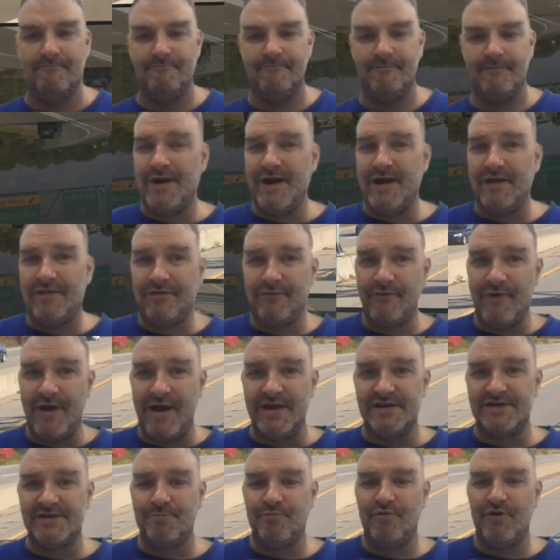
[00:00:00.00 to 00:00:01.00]
23
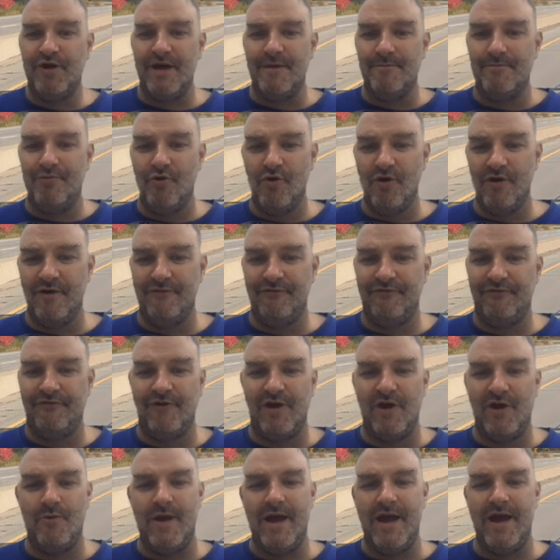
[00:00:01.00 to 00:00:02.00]
is a pretty important
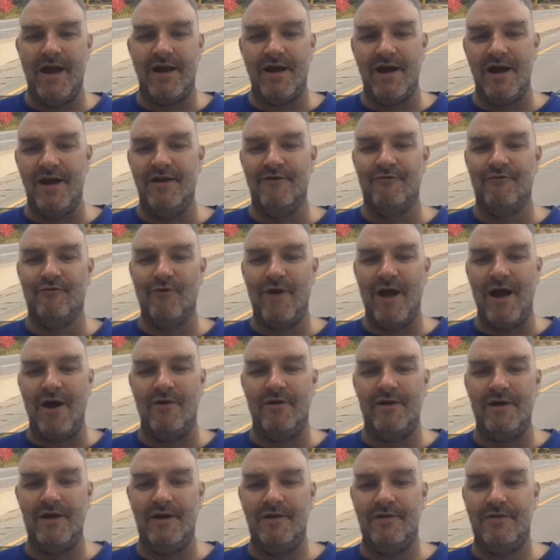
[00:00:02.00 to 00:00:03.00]
freeway kind of
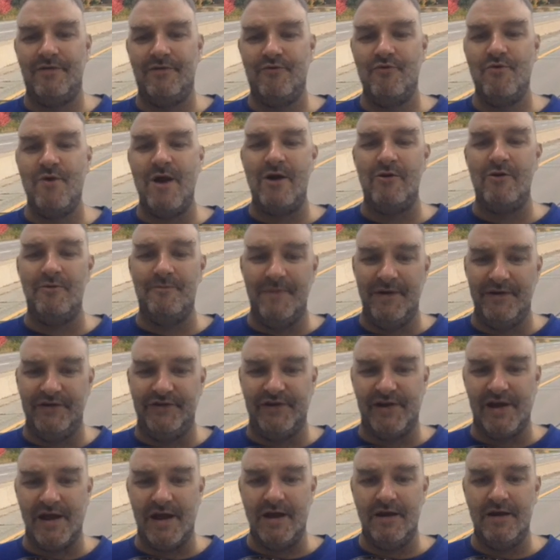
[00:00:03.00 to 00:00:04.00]
route throughout
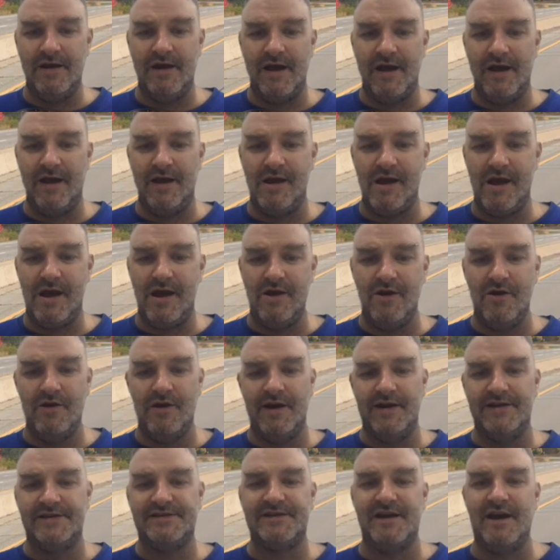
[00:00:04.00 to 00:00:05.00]
Michigan, and here
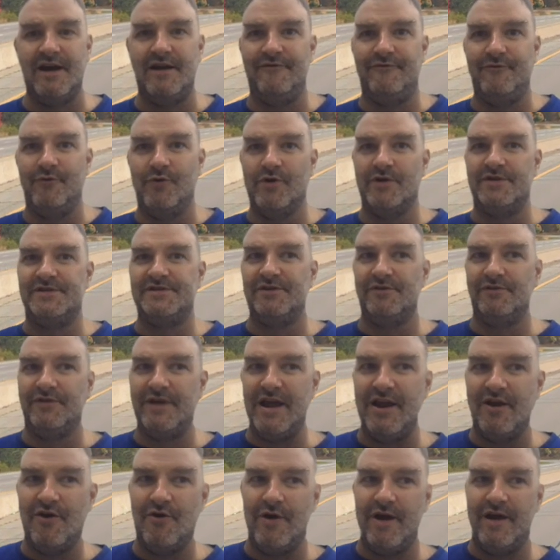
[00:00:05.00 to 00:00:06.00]
it is signed for
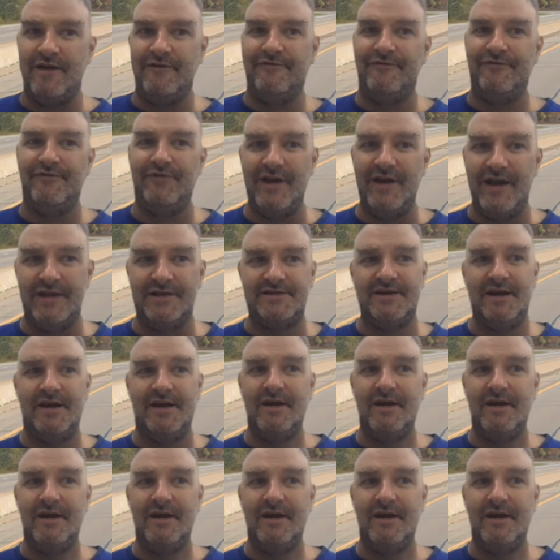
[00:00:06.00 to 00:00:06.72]
Toledo and Flint.